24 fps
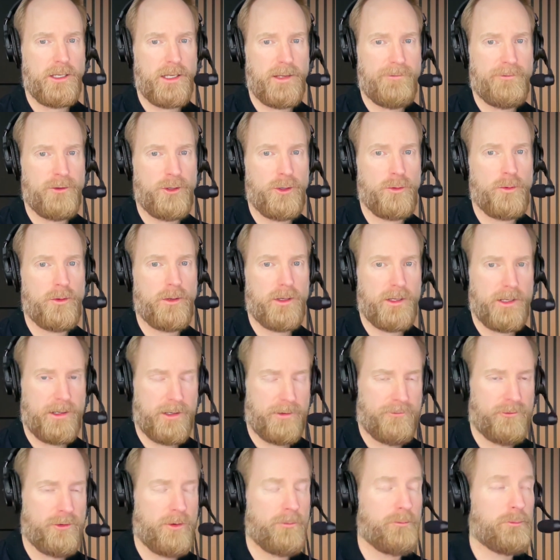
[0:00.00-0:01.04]

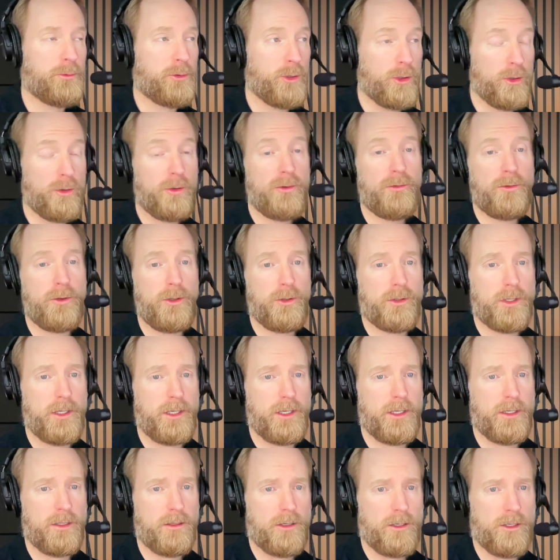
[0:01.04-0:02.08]
If from proof, you
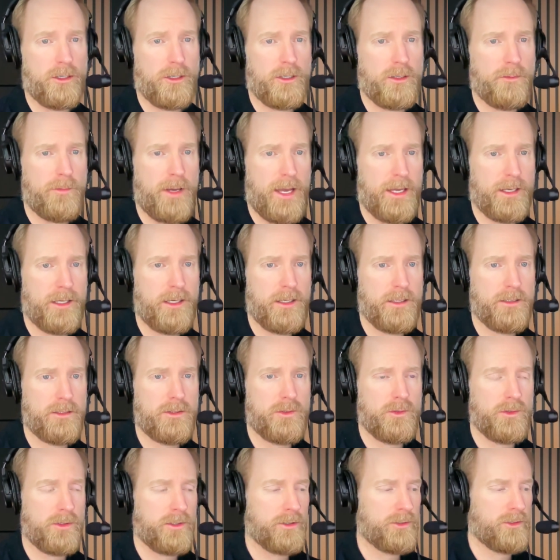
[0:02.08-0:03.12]
can earn back
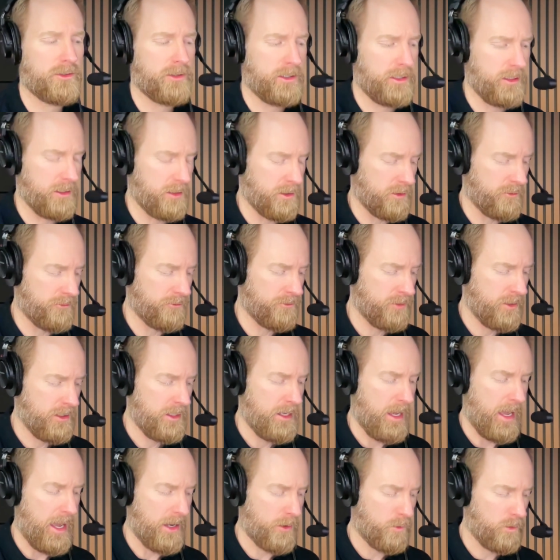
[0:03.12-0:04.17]
into a degree of
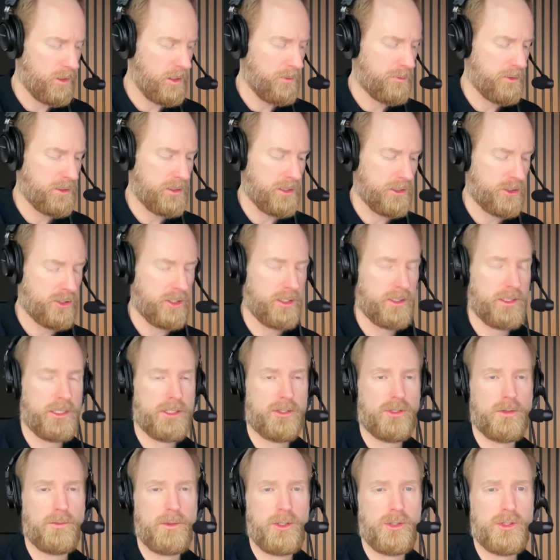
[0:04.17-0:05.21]
equity position,
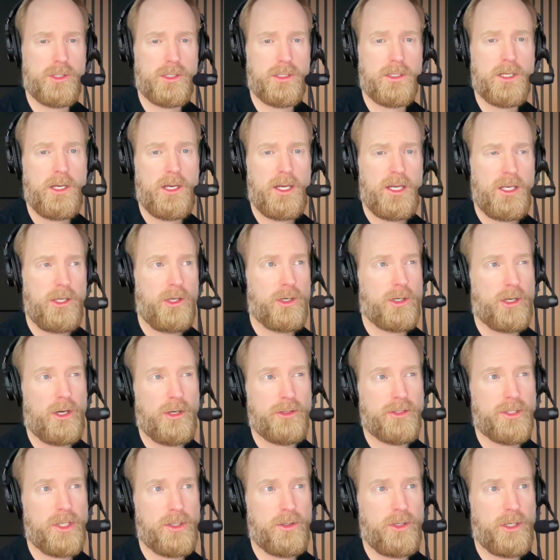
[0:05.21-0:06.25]
distributions. You can
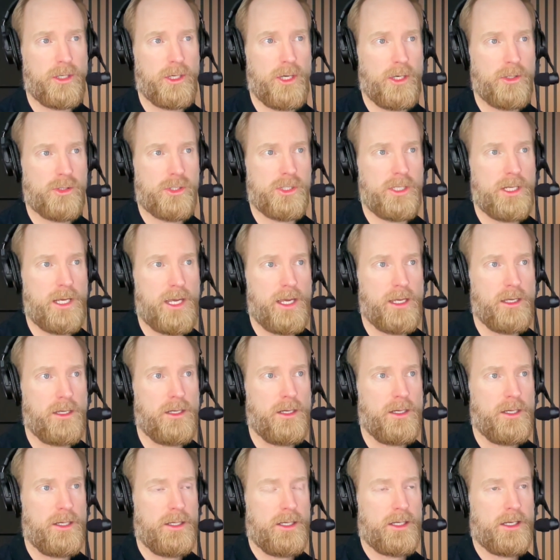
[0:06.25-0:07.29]
also negotiate
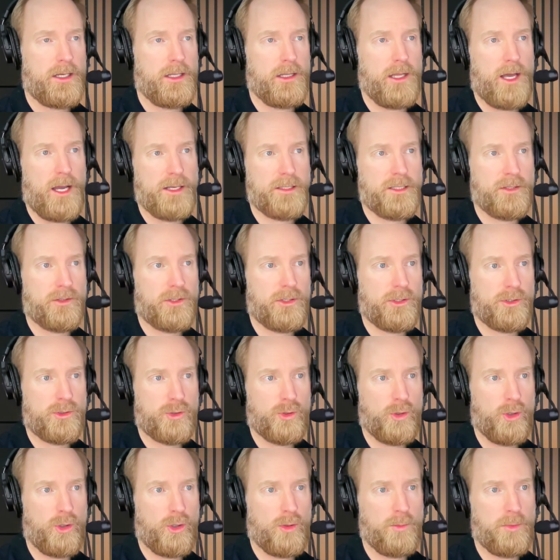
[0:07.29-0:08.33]
a loss of
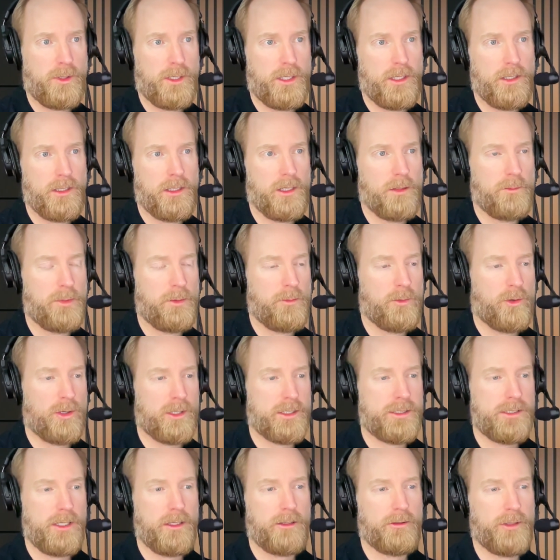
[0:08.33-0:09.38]
control, but a little bit more
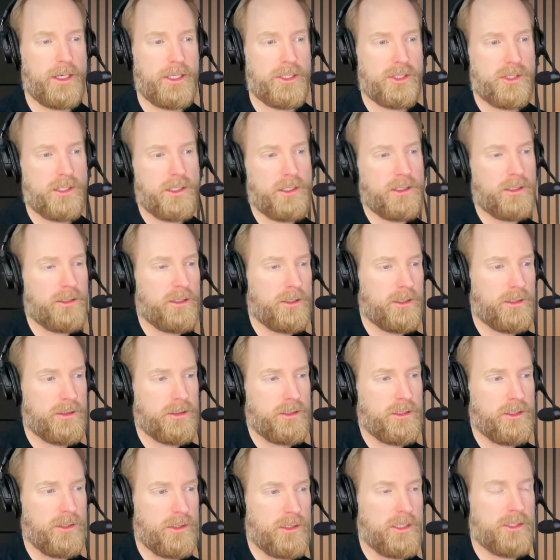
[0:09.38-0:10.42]
acceleration
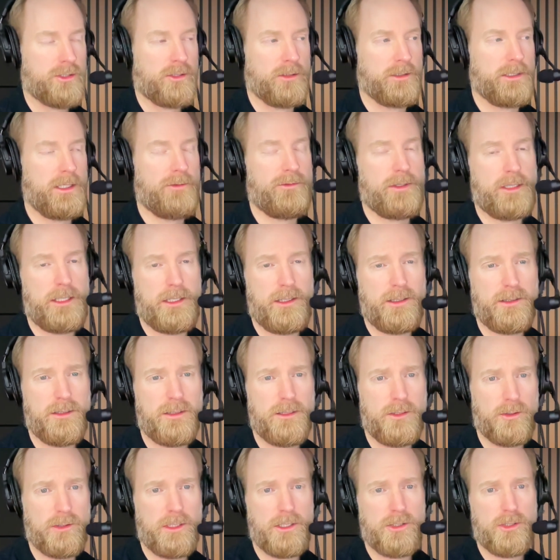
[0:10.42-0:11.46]
and initial
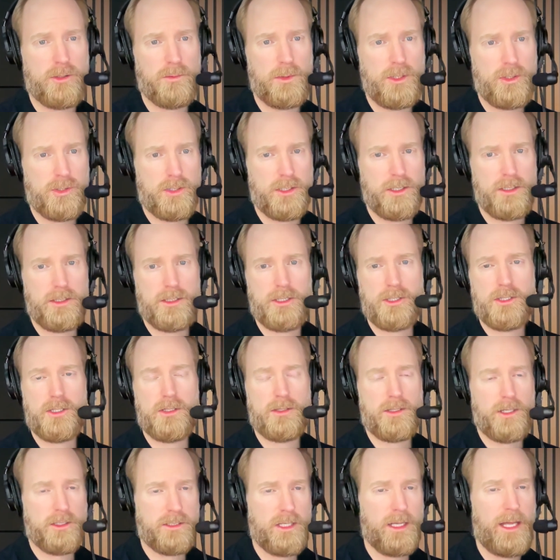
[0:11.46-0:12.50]
dividends or
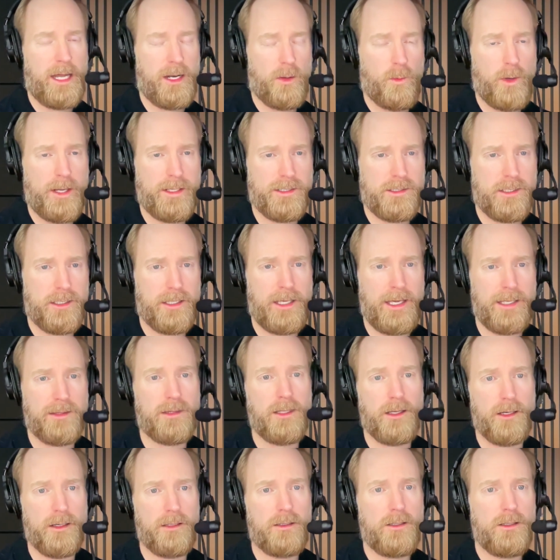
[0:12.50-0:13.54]
distributions. There's a lot of ways to get
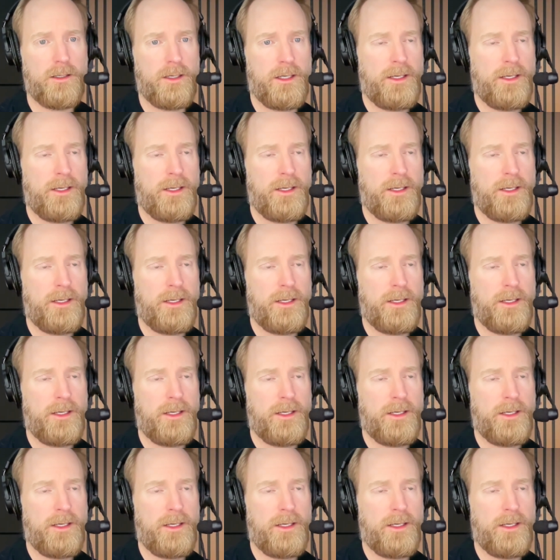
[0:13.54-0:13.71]
there.